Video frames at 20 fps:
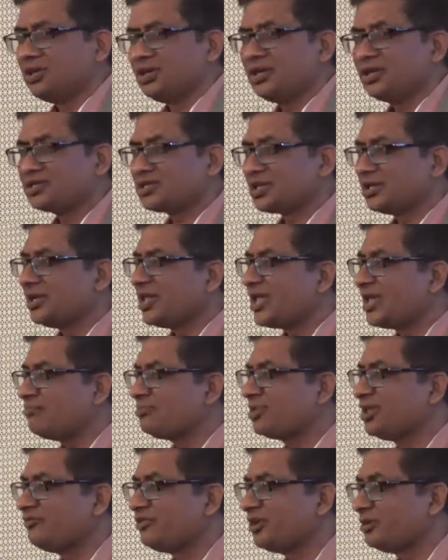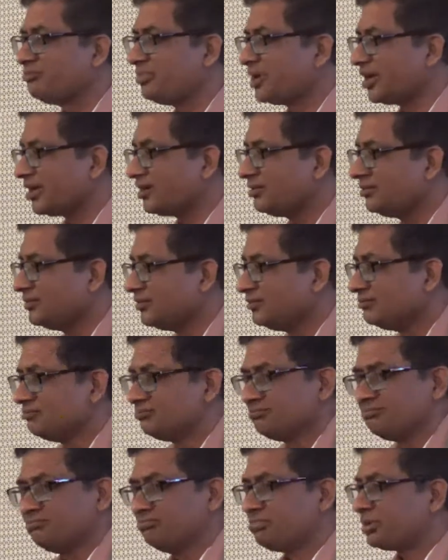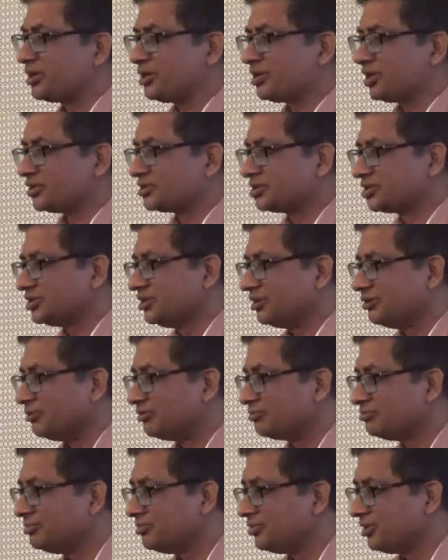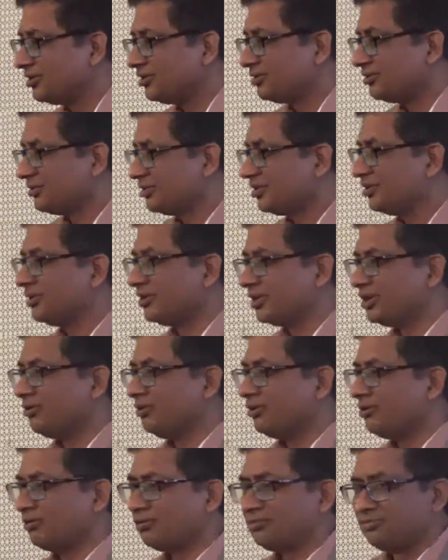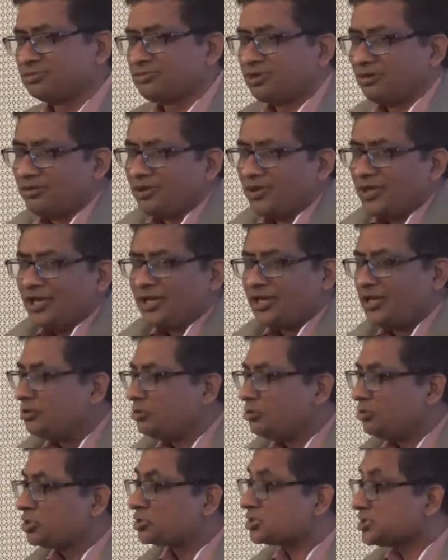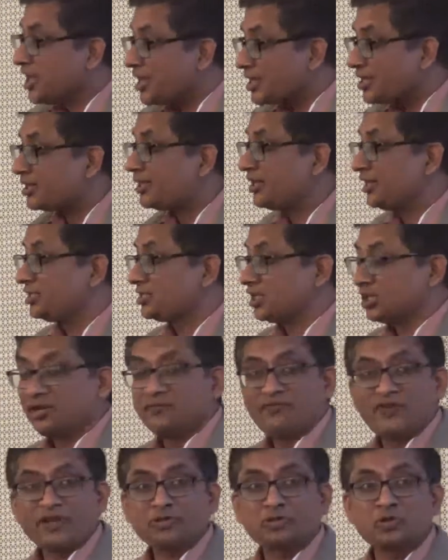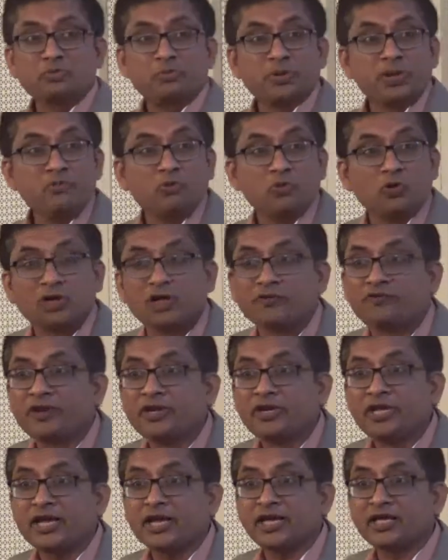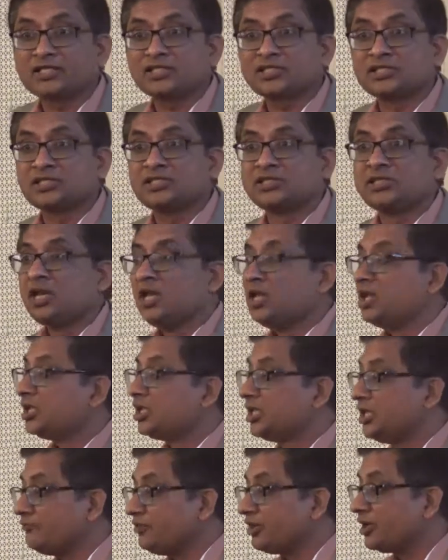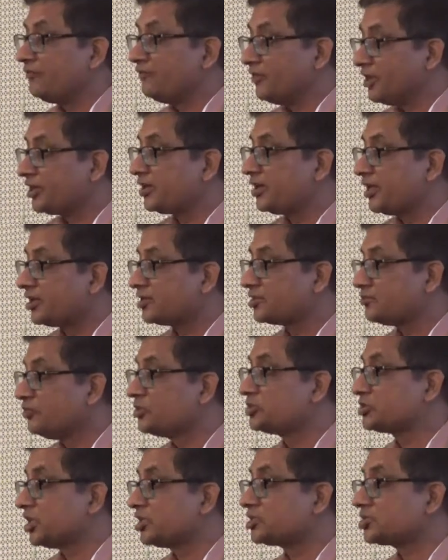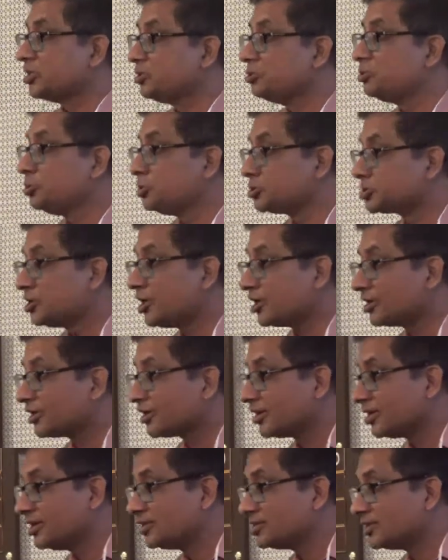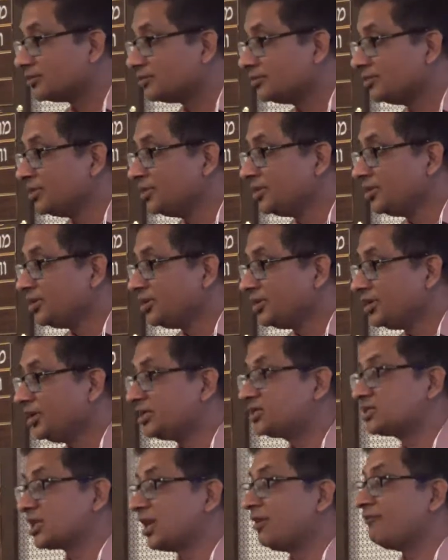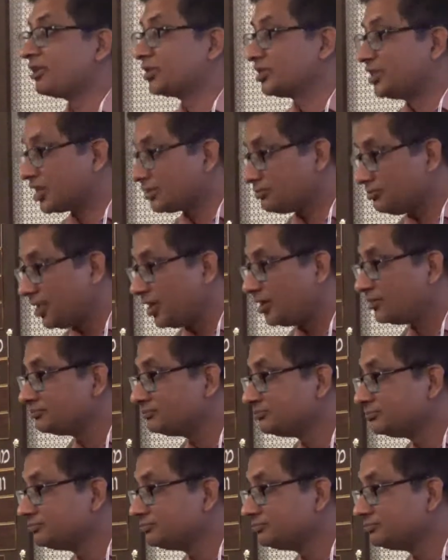It's a name given by British. So Hindu is not a religion. In fact, Supreme Court of India has given a verdict which says Hindu is not a religion. It's our dharma.